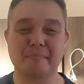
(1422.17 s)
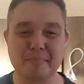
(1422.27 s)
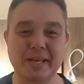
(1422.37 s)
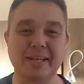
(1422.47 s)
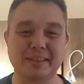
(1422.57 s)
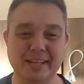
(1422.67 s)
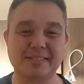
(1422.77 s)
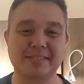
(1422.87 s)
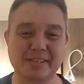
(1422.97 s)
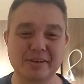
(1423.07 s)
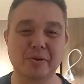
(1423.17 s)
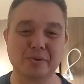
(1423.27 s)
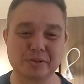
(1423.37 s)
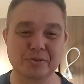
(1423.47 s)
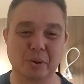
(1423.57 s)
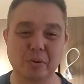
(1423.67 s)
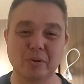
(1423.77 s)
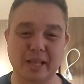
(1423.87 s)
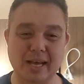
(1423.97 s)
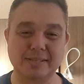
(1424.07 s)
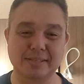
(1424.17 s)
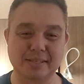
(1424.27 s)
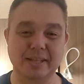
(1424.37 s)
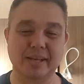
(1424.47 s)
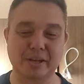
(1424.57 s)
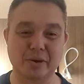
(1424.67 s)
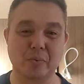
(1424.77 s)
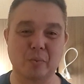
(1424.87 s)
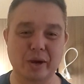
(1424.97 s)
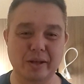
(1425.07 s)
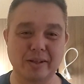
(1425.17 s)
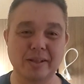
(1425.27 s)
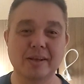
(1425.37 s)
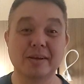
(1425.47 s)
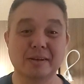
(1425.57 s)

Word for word: meaning let's see your soul as in like your will